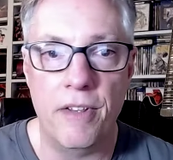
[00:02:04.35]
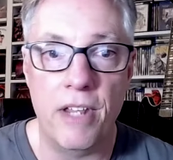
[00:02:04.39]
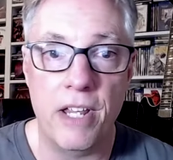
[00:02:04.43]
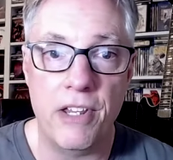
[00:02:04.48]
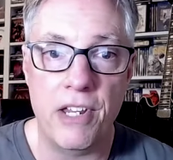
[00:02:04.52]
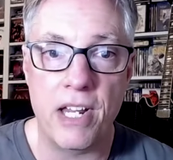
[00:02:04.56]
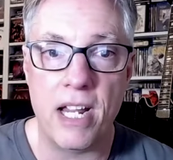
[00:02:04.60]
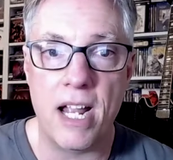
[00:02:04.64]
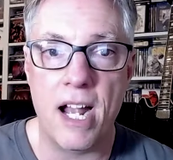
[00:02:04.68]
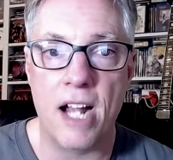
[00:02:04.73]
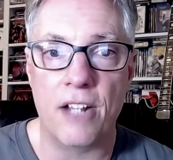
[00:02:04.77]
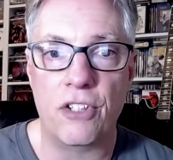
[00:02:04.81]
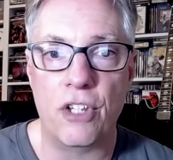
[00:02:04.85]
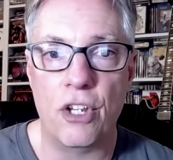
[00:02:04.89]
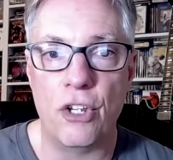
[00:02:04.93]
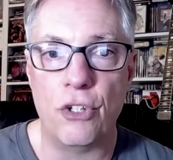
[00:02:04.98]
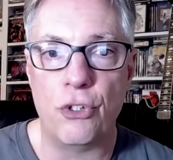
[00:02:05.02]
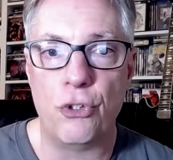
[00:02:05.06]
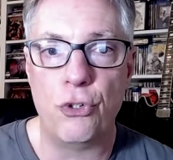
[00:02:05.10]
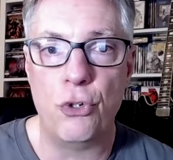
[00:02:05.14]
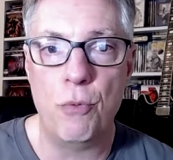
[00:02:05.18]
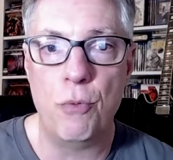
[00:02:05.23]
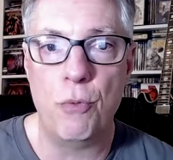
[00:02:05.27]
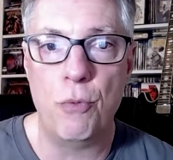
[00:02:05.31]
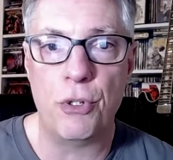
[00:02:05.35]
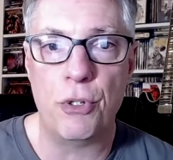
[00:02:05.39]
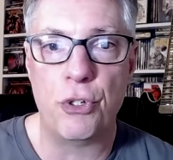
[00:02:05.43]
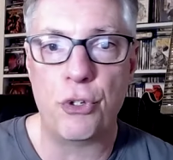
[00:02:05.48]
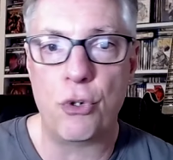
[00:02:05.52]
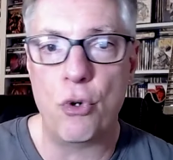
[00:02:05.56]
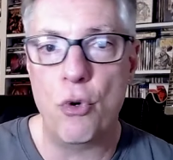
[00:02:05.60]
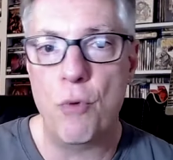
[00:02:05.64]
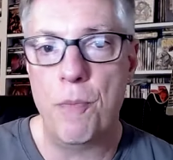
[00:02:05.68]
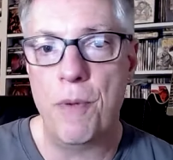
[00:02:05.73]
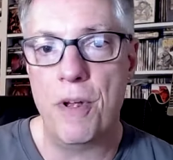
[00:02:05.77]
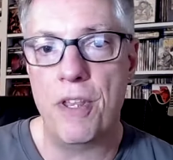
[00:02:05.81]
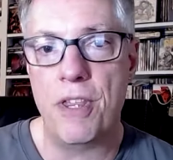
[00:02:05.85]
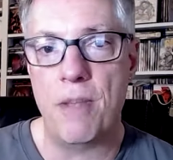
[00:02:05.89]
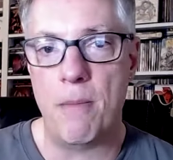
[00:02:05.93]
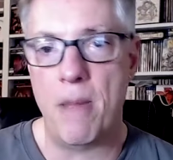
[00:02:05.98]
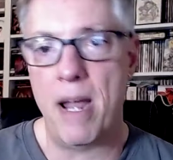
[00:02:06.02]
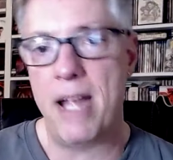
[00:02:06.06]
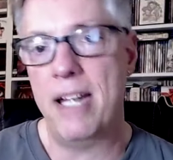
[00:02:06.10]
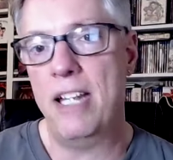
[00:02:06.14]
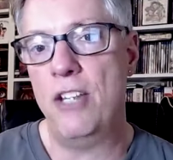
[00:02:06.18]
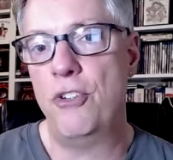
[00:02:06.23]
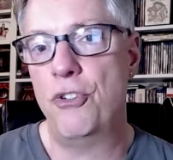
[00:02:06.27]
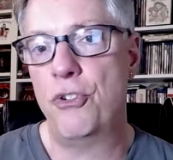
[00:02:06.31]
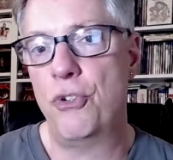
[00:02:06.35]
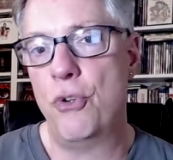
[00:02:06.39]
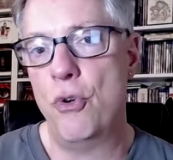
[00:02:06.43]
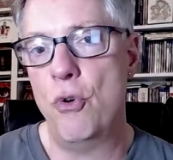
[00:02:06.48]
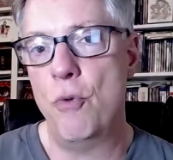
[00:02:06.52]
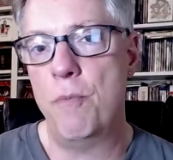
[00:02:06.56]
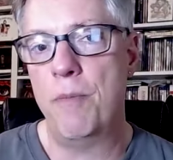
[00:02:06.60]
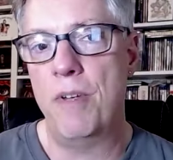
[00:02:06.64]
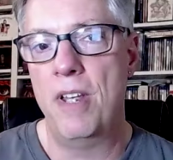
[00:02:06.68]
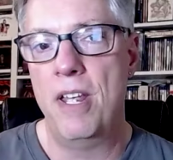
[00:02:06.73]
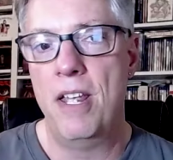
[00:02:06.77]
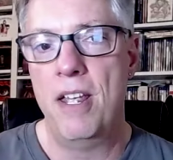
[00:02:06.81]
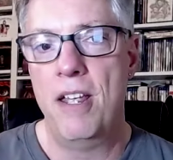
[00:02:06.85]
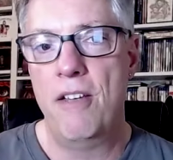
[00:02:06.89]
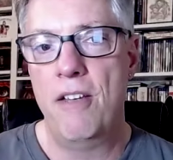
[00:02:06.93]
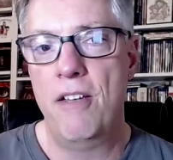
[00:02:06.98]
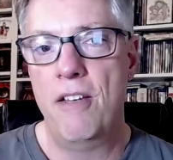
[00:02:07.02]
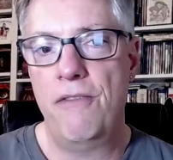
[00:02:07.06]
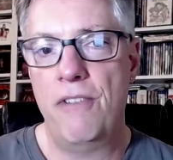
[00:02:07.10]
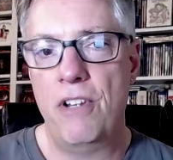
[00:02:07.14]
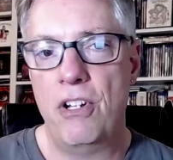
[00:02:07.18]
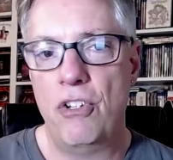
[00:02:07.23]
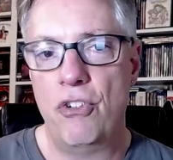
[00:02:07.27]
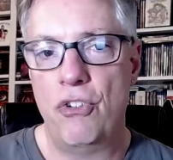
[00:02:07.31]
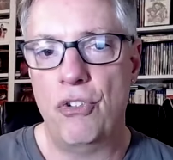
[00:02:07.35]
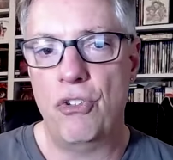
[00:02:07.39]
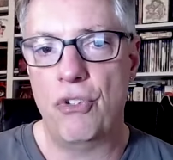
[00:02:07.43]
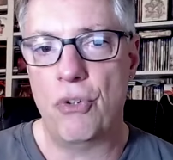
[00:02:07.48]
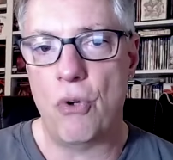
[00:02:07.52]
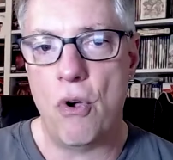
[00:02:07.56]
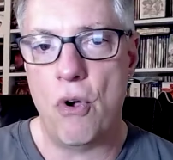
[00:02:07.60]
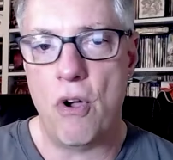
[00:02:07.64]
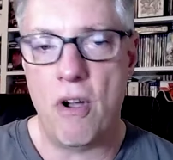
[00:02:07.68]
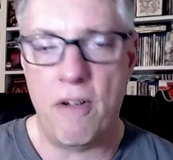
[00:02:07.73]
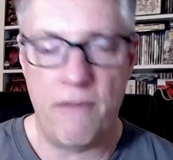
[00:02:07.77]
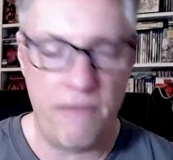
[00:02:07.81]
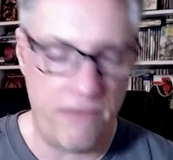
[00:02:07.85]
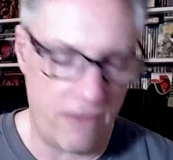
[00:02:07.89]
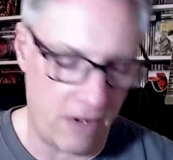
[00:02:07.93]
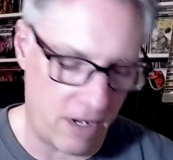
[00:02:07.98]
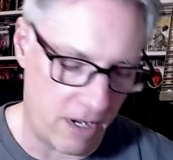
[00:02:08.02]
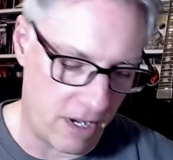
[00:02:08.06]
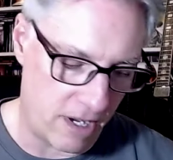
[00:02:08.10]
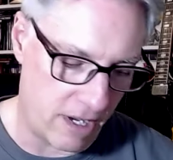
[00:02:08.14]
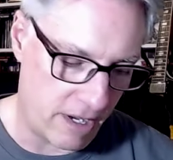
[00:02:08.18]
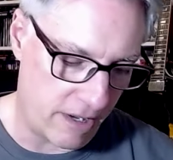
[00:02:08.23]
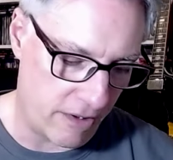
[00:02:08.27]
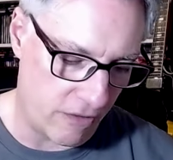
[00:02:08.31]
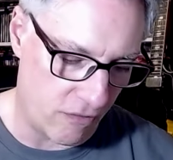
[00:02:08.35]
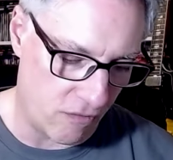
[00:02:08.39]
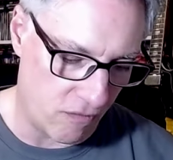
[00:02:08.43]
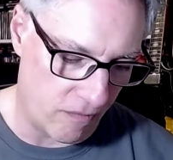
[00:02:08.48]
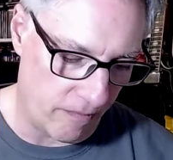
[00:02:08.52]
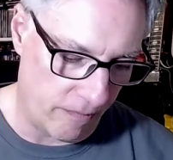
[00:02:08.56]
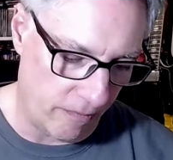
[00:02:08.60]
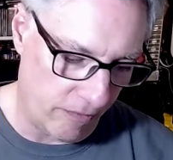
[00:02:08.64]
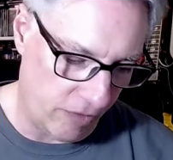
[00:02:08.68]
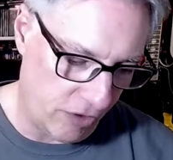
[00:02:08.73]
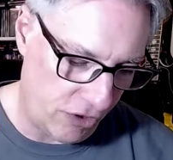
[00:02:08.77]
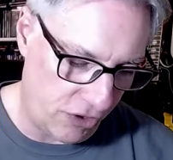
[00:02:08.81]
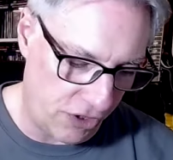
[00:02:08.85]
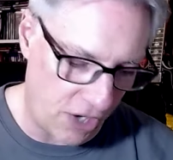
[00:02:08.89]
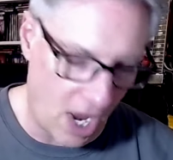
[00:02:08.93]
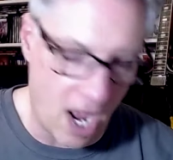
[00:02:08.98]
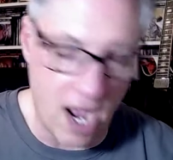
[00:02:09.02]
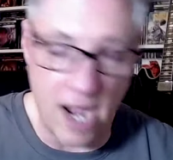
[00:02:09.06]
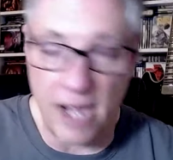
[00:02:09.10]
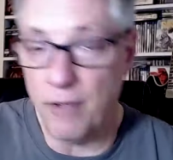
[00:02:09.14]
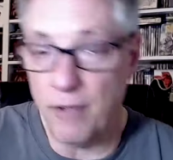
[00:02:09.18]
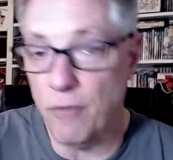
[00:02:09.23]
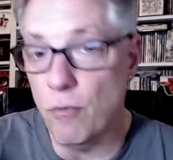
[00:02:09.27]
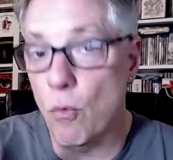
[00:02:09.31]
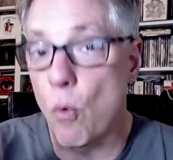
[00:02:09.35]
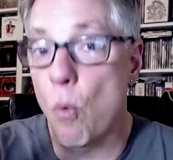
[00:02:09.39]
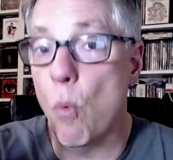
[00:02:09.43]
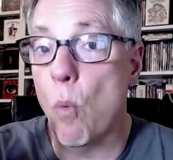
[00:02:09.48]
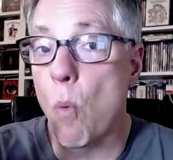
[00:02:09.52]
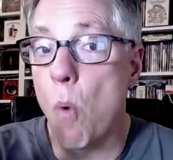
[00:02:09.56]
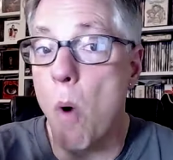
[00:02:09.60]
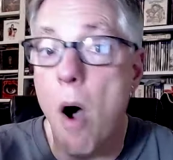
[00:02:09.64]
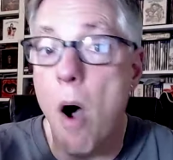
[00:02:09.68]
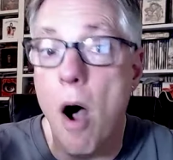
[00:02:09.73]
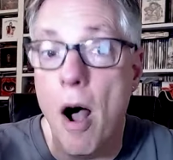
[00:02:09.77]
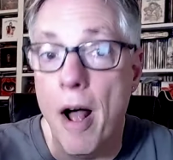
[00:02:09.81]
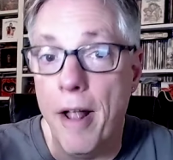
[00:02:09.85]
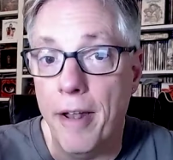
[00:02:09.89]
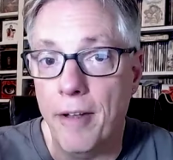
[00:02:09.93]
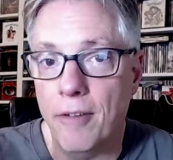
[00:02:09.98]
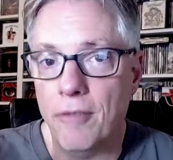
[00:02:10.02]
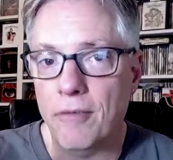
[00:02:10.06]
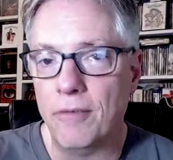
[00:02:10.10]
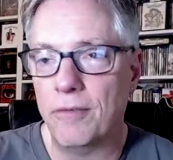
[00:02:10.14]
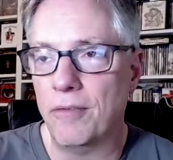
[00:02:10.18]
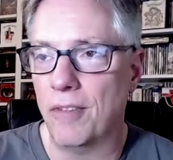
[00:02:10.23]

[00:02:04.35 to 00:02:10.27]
Then you got uh, Supa Scoopa and the Mighty Scoop finishes off uh, the side one,